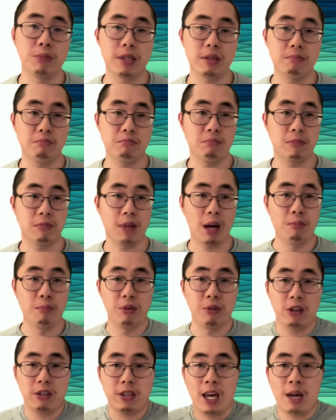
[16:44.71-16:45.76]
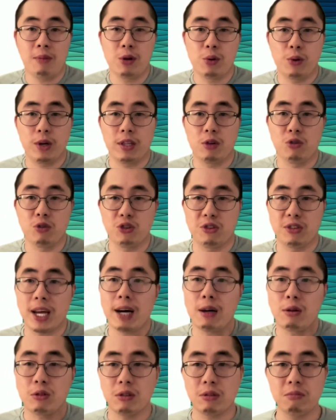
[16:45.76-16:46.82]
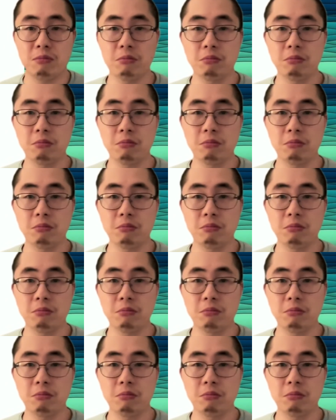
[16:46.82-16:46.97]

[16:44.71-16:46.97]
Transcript: but unblock the camera when the user is out?